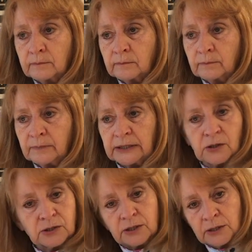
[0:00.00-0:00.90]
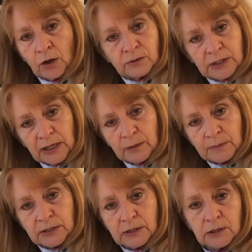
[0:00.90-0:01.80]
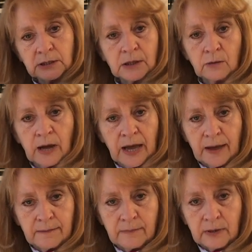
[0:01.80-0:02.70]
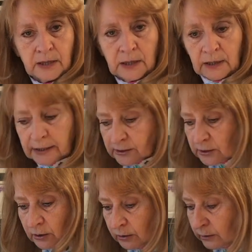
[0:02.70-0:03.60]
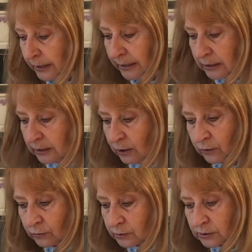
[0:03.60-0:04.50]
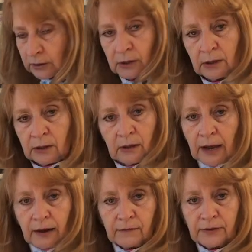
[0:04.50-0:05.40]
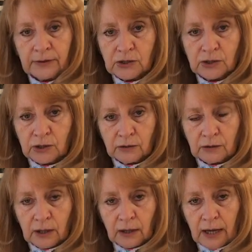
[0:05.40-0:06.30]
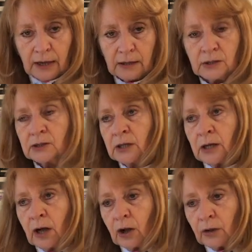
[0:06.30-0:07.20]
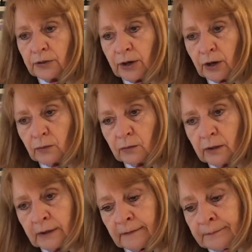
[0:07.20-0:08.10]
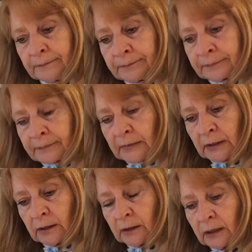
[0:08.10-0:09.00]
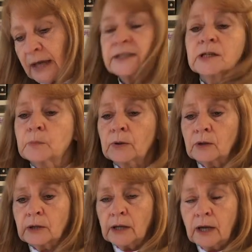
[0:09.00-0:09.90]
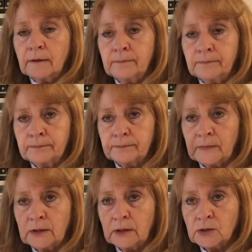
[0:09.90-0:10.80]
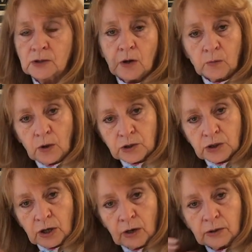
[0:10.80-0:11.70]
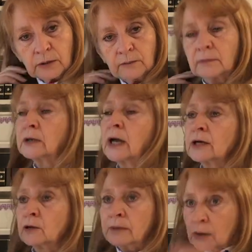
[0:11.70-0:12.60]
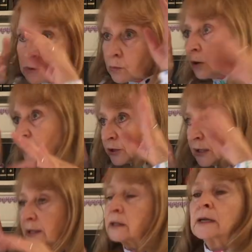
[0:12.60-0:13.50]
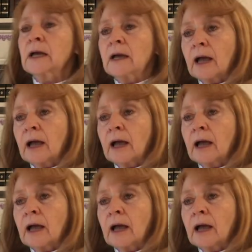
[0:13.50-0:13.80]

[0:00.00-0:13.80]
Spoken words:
because there's no zips, there's no hem, it's all enclosed, everything's done. And although I did put stopwatch on, I don't mean I was watching it, I